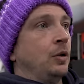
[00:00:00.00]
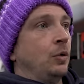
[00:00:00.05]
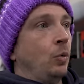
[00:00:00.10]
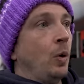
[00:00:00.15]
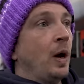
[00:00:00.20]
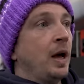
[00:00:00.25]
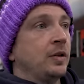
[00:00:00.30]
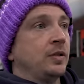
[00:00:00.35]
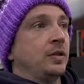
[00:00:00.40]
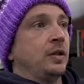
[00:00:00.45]

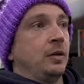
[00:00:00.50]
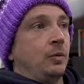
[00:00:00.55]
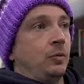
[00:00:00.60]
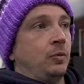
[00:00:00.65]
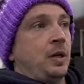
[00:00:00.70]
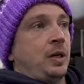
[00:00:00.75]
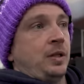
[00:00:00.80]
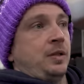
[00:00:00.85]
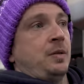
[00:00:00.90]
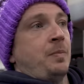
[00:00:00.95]
Where's the
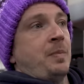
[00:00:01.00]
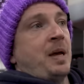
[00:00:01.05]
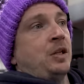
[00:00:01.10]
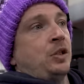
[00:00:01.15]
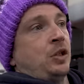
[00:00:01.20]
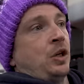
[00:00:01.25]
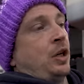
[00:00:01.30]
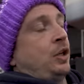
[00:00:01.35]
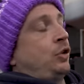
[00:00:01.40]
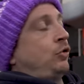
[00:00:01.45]
Where's the
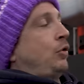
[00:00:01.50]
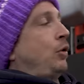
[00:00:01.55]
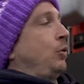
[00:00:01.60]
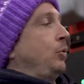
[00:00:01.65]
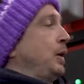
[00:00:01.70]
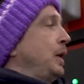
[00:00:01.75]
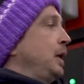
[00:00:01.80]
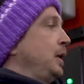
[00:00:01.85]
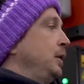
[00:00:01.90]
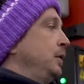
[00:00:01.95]
measure? I struggle
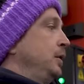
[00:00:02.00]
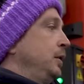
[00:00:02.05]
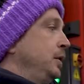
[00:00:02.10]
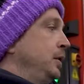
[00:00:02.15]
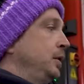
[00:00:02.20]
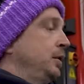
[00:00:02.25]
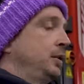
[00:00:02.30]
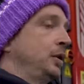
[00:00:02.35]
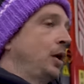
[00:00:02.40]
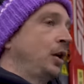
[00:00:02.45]
with that.
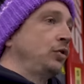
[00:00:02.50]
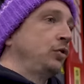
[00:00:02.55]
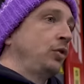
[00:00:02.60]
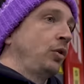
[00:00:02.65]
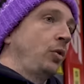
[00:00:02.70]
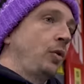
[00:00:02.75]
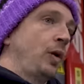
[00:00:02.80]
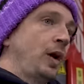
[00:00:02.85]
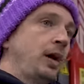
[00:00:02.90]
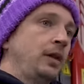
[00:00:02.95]
I
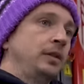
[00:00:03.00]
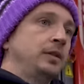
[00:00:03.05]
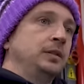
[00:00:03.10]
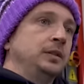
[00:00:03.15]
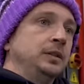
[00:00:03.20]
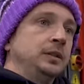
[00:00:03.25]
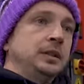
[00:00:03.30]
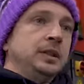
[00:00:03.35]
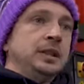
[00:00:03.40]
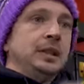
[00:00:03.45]
struggle with that.
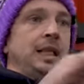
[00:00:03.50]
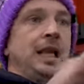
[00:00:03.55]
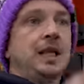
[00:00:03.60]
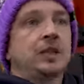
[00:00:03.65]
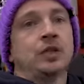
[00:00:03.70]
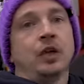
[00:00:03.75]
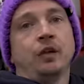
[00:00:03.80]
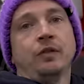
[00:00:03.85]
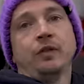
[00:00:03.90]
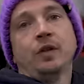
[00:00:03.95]
Let
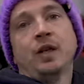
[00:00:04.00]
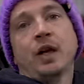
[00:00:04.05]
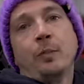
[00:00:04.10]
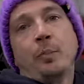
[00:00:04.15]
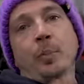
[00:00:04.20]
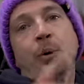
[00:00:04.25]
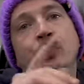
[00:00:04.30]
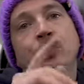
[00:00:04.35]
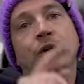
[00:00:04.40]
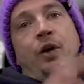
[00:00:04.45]
us know if you
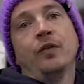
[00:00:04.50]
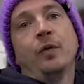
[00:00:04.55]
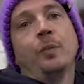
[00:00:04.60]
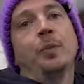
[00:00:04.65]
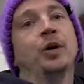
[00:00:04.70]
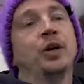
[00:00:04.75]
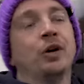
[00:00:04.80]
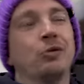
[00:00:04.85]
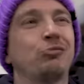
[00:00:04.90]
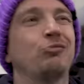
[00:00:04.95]
get pulled over
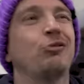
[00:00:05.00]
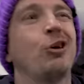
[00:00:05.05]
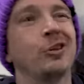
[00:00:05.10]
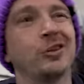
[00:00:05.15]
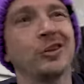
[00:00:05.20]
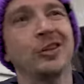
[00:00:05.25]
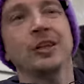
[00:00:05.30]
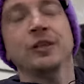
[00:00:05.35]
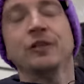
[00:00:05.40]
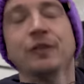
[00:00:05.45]
by the
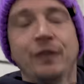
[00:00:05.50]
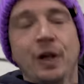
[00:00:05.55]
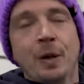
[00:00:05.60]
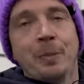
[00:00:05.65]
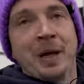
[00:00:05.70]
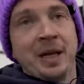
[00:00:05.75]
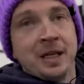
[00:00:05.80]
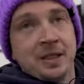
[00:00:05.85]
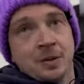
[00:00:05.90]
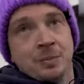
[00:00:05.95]
Rozzers for your
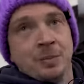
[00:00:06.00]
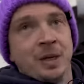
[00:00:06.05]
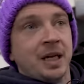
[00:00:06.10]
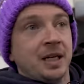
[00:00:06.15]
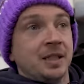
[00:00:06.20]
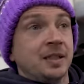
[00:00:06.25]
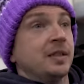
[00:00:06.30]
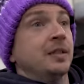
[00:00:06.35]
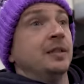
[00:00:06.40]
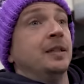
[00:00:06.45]
P's and
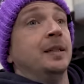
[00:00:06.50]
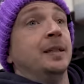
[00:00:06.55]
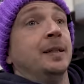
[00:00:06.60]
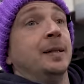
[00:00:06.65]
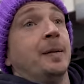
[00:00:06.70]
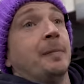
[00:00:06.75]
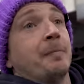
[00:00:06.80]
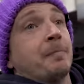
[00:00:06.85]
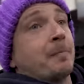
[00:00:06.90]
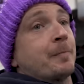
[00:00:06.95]
B's.
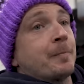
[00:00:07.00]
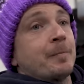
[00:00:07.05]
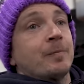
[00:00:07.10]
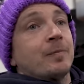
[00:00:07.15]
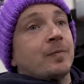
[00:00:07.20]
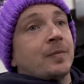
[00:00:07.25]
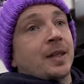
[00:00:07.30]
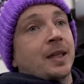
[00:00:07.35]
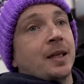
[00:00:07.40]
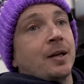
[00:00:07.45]

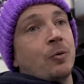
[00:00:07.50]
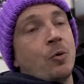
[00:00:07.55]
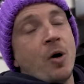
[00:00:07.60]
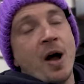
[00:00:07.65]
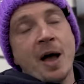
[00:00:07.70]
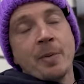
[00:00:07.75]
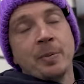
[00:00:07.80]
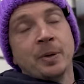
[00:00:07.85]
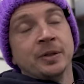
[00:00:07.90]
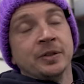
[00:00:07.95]
What
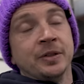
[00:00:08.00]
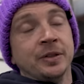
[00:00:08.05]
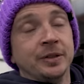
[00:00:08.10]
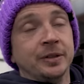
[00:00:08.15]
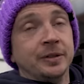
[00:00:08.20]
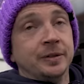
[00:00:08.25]
happened?